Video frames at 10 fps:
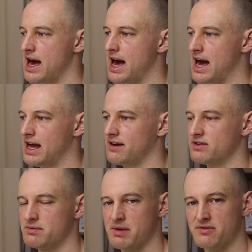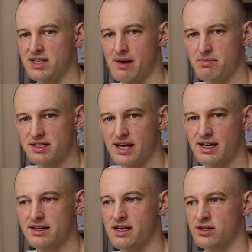And if it's above
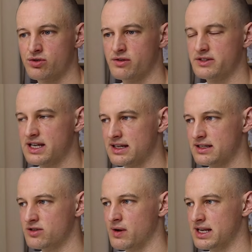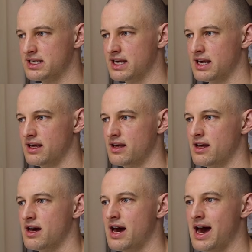10%, a torvastatin 20.
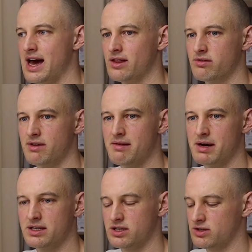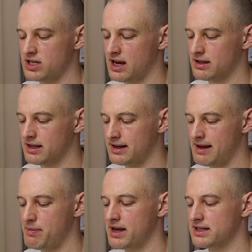At 3 months, you check the
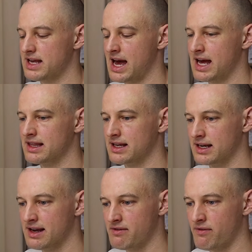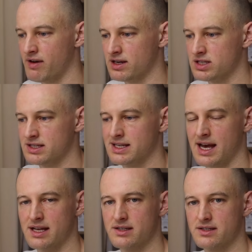lipids and the liver function
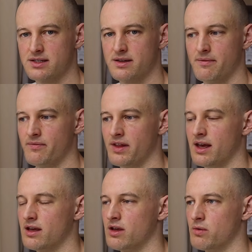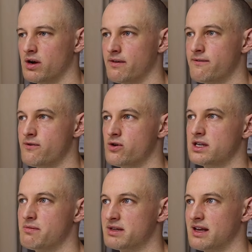tests. You want a
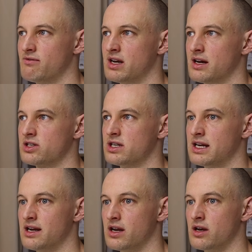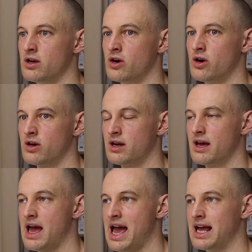40% reduction in
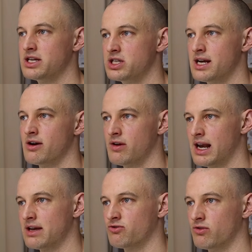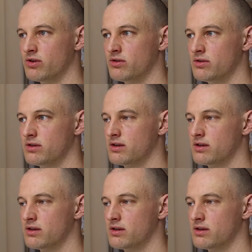non-HDL cholesterol.